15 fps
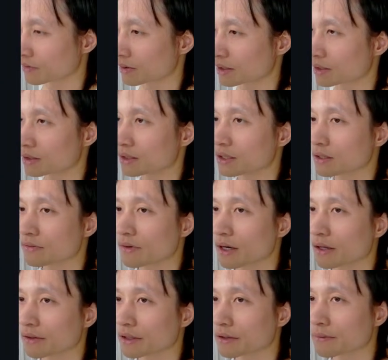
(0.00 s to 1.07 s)
can see the
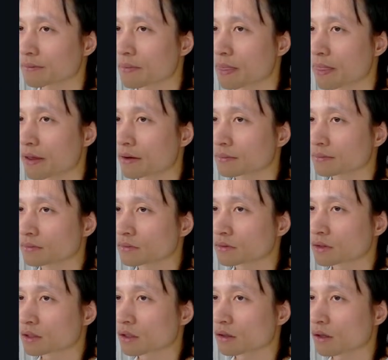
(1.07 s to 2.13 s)
file here.
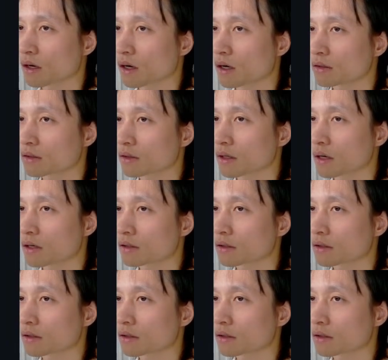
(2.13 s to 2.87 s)
Claude. Okay,